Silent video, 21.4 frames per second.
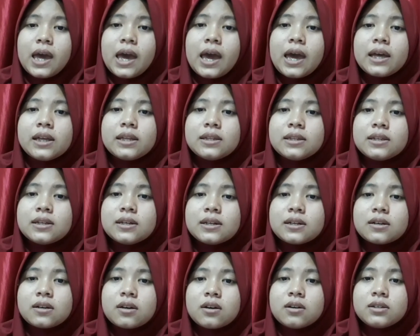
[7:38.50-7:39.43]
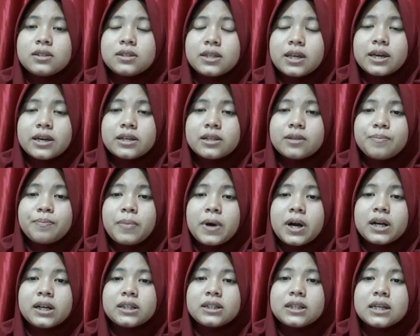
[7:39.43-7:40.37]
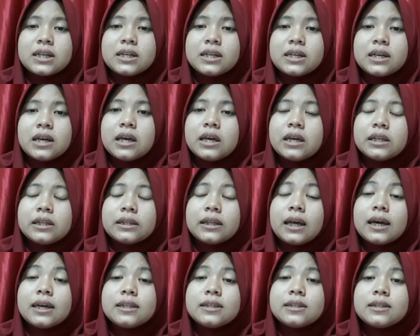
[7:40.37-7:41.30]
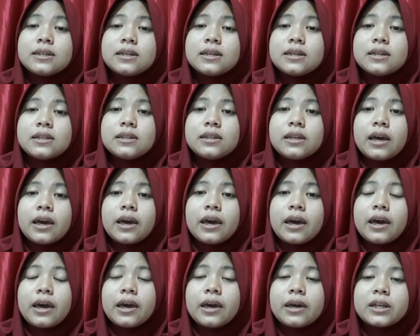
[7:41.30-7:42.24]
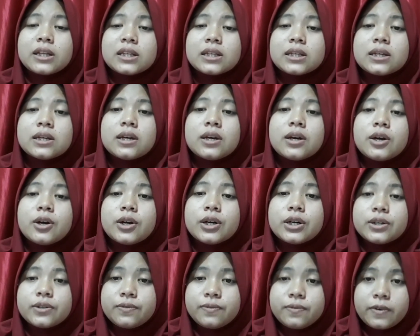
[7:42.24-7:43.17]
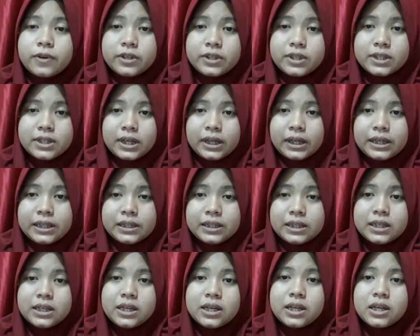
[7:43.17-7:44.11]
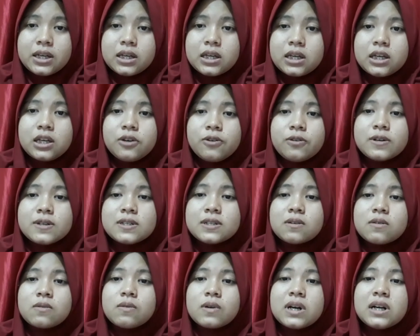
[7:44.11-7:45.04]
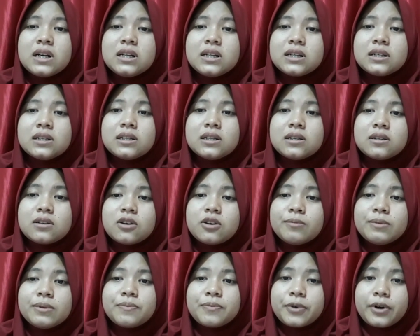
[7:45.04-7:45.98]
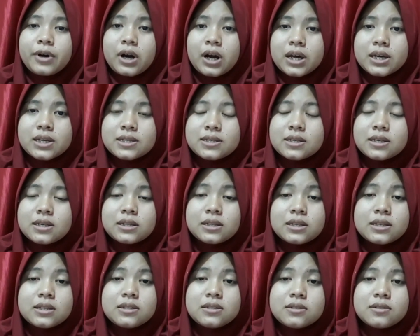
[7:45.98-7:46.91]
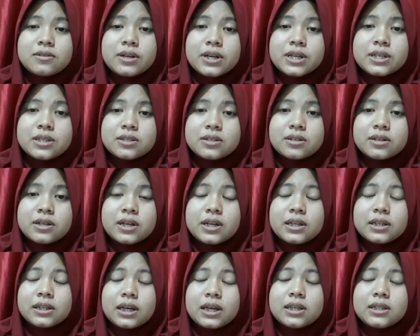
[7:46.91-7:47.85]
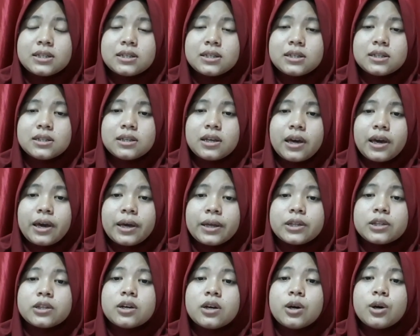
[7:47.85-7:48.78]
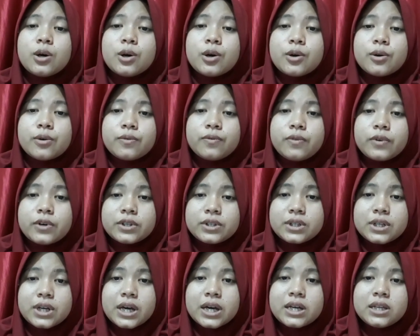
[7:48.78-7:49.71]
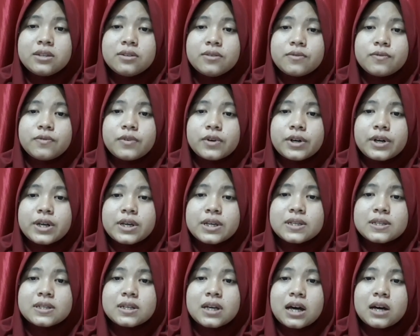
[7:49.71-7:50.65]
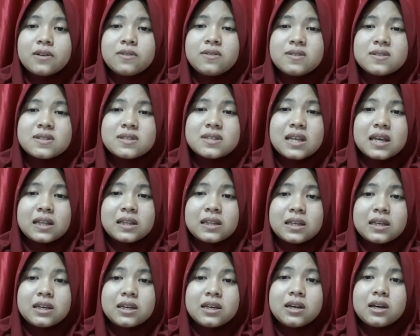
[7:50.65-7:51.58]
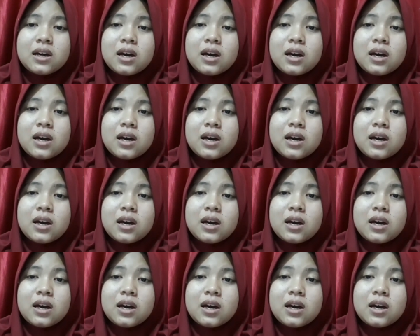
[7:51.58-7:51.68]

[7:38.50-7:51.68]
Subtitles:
and The Cocktail Party in 1949. He was awarded the Nobel Prize in Literature in 1948 for his outstanding